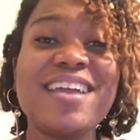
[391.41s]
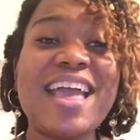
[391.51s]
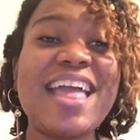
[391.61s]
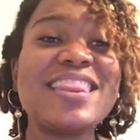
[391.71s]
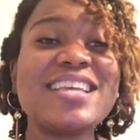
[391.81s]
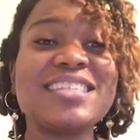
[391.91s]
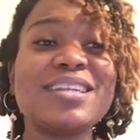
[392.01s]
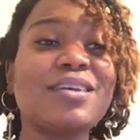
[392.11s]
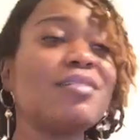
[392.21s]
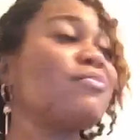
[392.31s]
and this
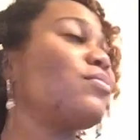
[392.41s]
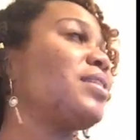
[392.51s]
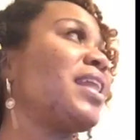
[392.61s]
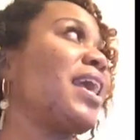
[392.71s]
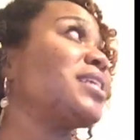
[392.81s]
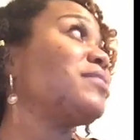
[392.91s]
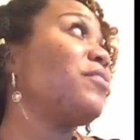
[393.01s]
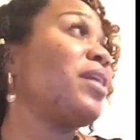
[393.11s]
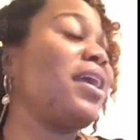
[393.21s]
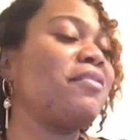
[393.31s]
love will last
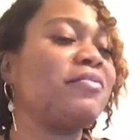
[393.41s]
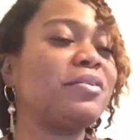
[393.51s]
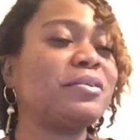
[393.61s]
forever.